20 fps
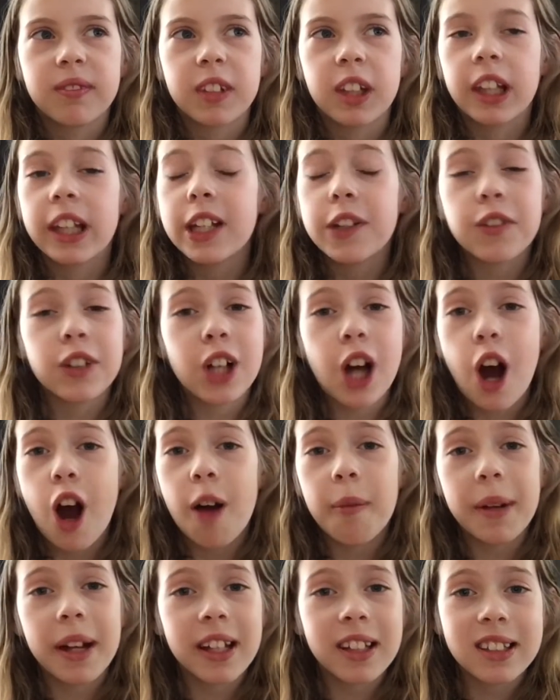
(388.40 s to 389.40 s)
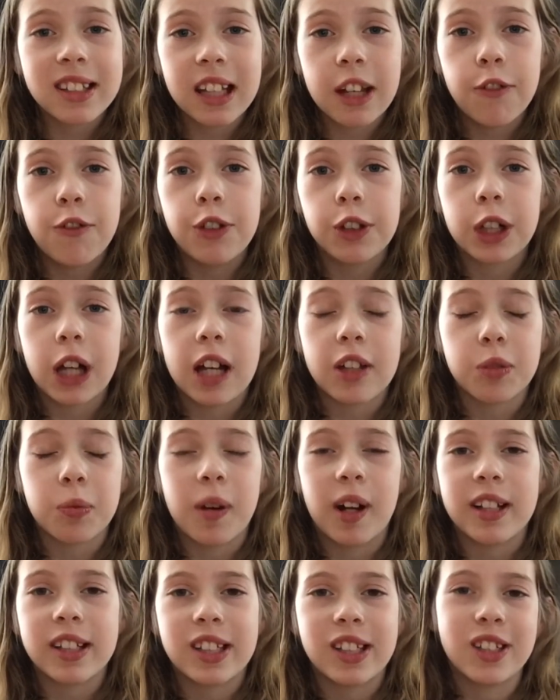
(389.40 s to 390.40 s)
leave a comment if you guys
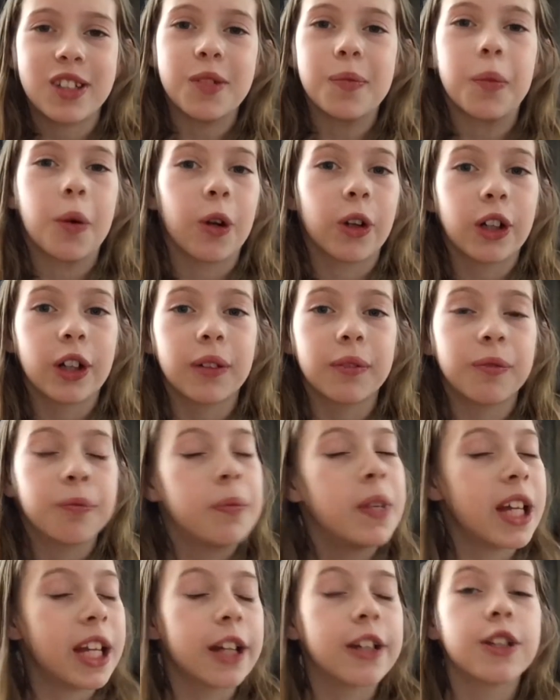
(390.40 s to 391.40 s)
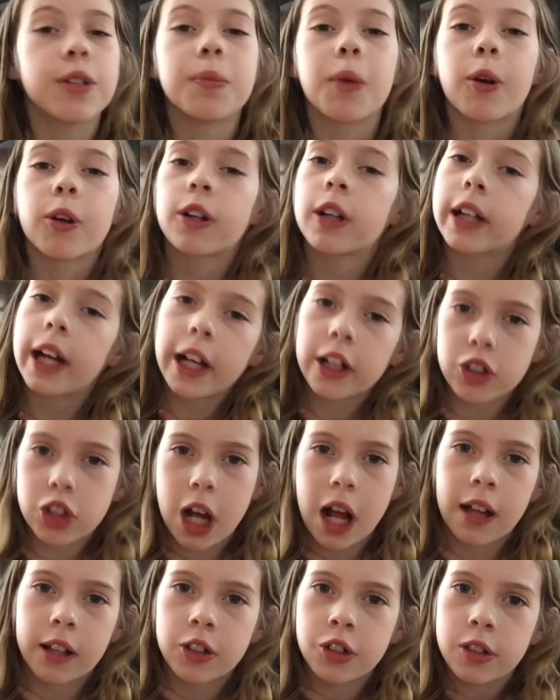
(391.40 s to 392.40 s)
want to do more me to do more cooking
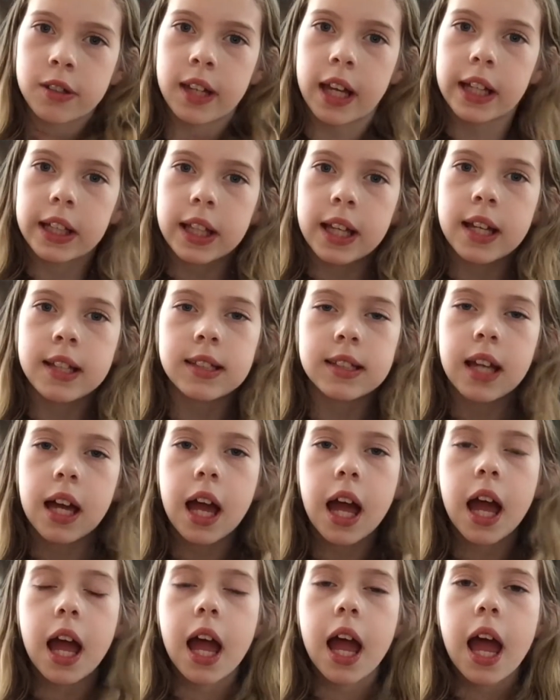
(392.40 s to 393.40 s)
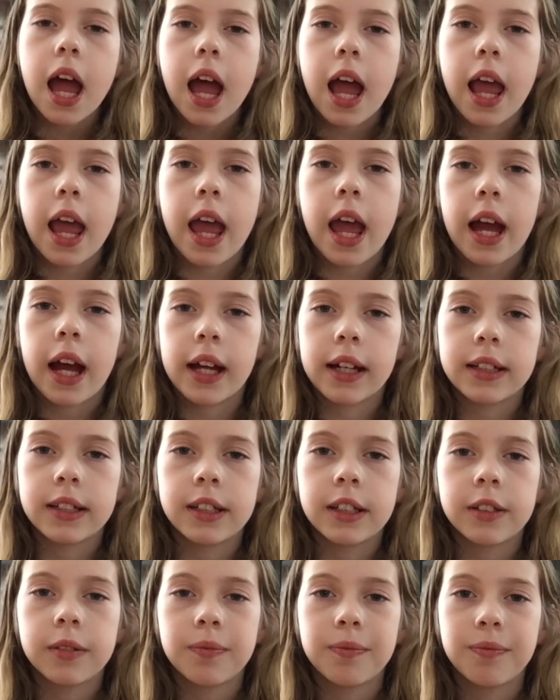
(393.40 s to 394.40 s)
challenges like this.
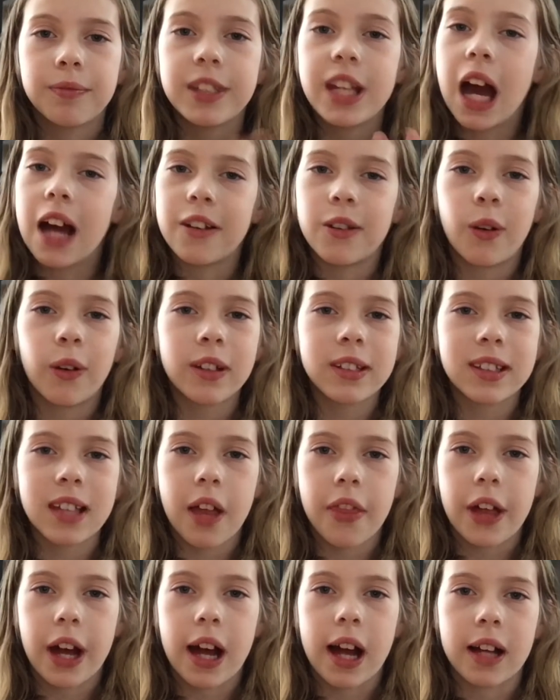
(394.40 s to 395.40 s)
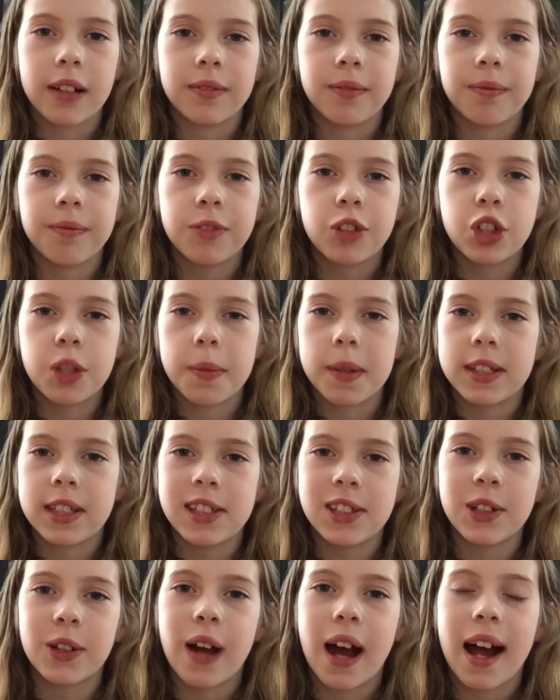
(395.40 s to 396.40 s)
And yeah, Nola said that she
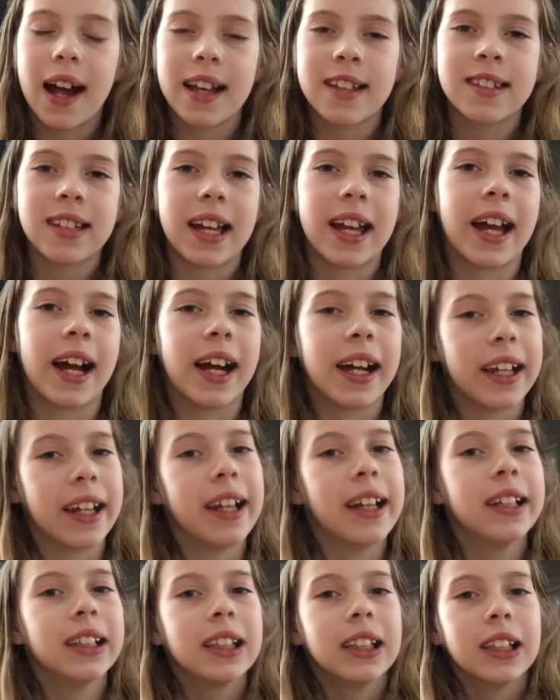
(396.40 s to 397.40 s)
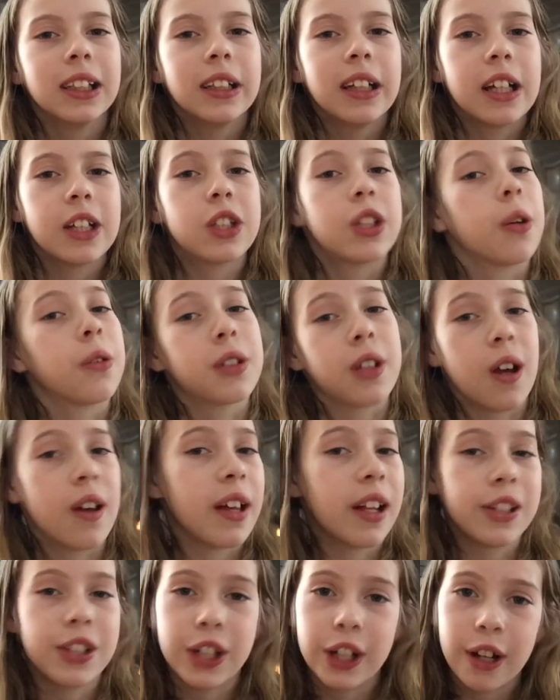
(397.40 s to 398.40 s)
misses you guys and is so sorry
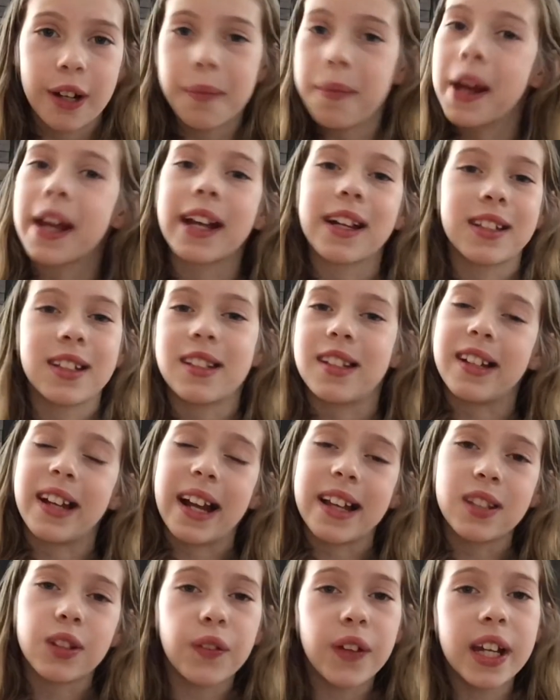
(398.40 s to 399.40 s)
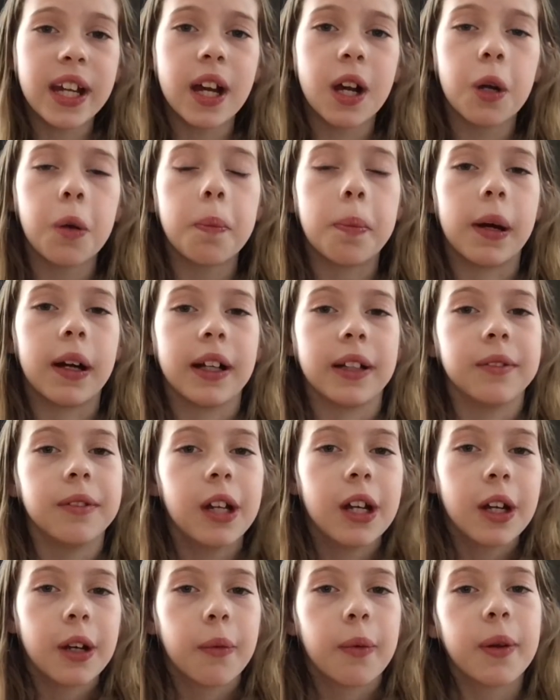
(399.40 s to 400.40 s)
that she couldn't make it to today's video, but
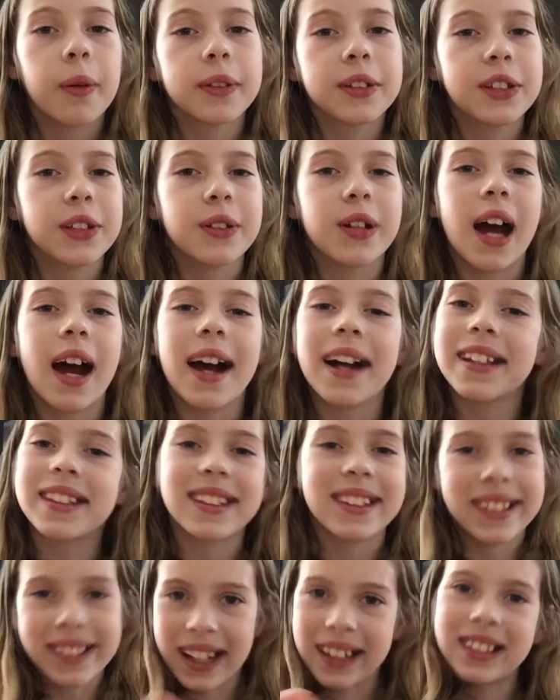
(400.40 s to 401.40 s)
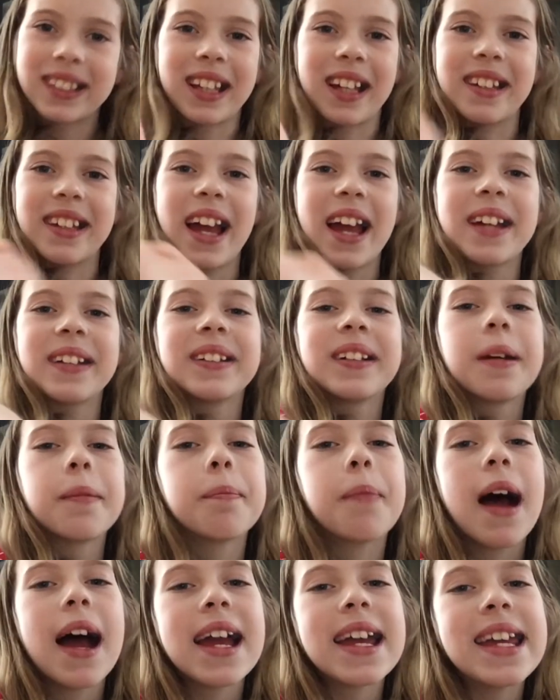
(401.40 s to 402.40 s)
we will see you guys next Sunday.
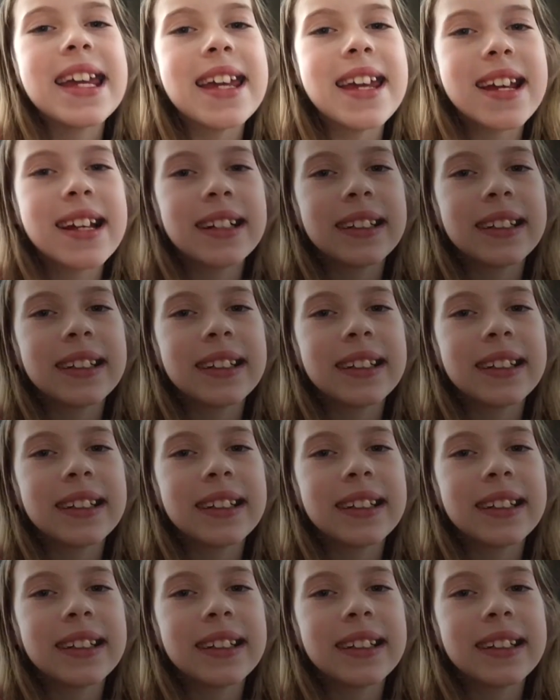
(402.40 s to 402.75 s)
Bye!